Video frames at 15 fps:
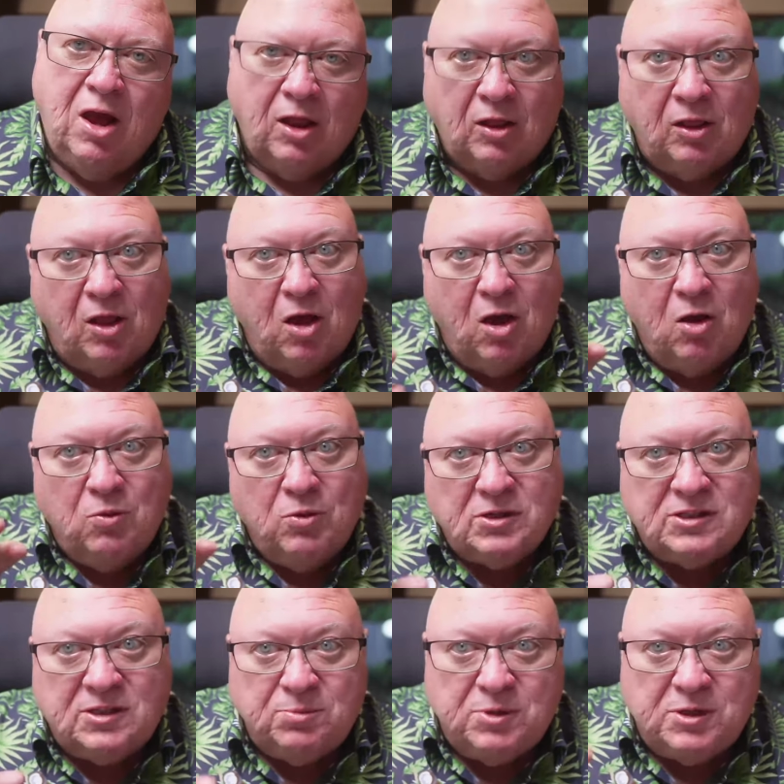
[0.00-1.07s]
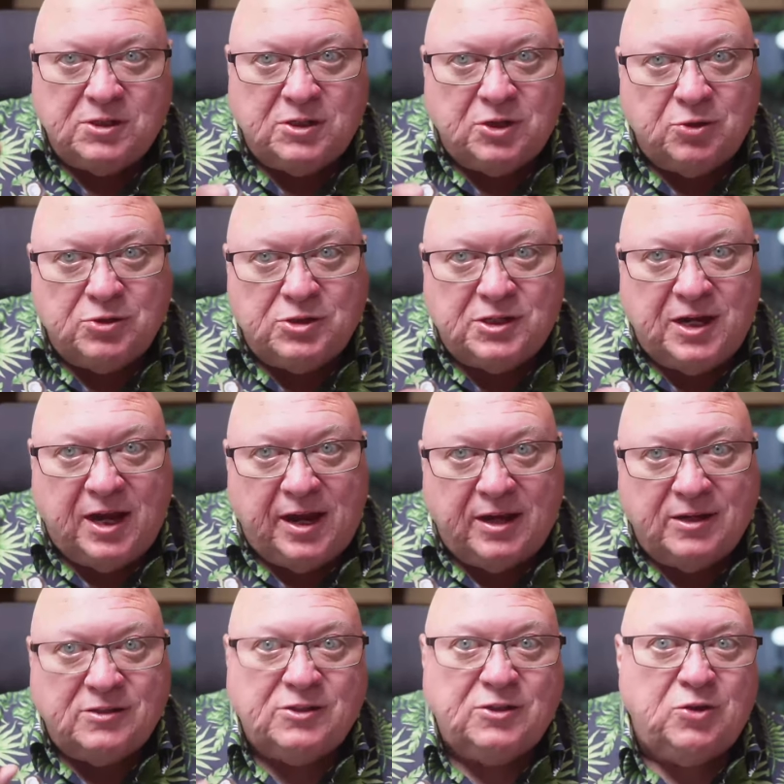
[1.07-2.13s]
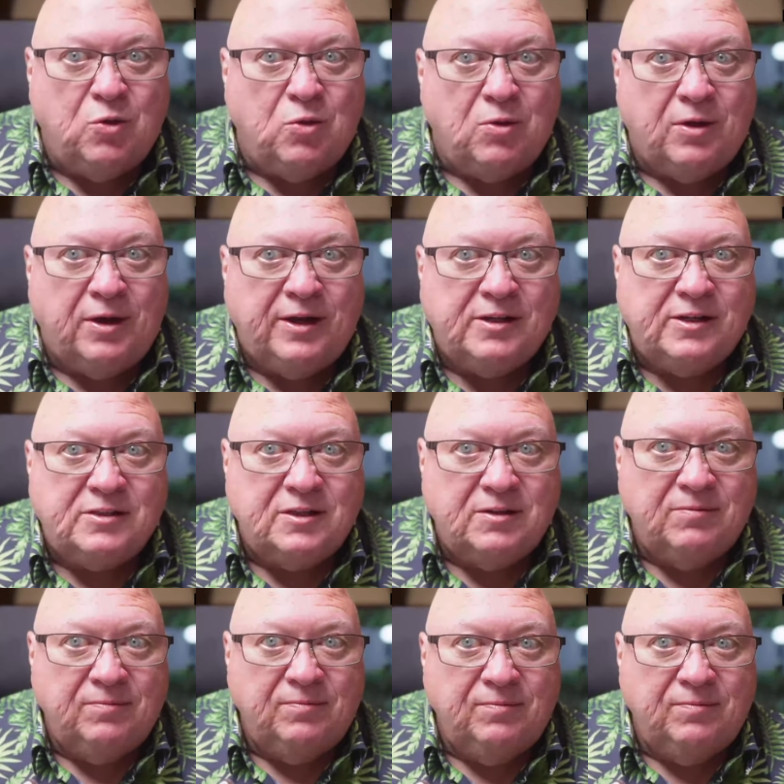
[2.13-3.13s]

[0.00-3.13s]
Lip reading: along with some associated stories